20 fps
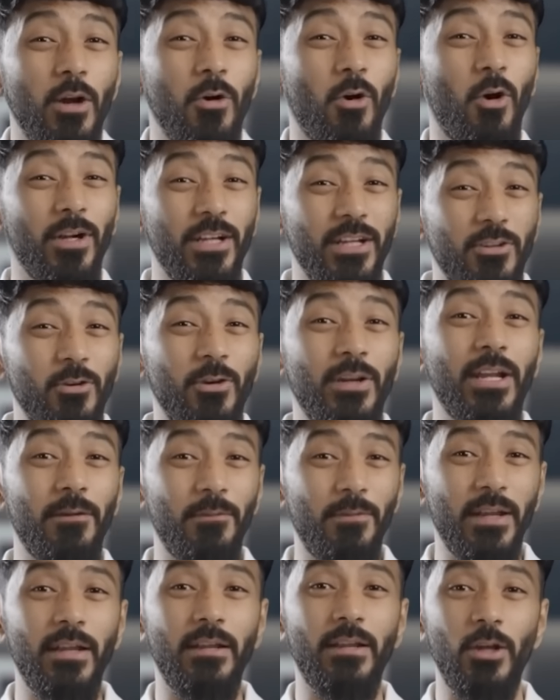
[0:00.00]
According to
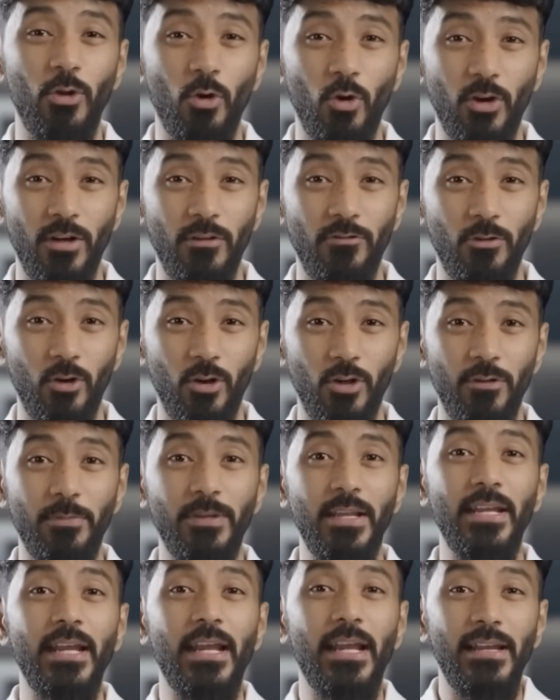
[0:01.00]
him, the goal of
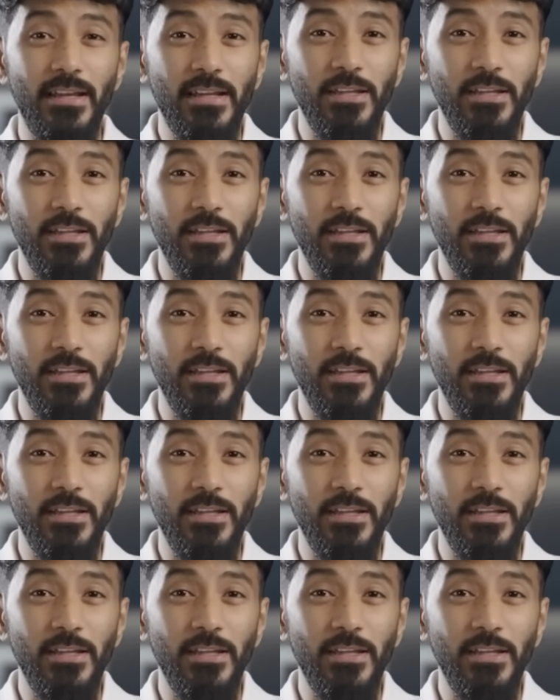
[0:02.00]
Grokipedia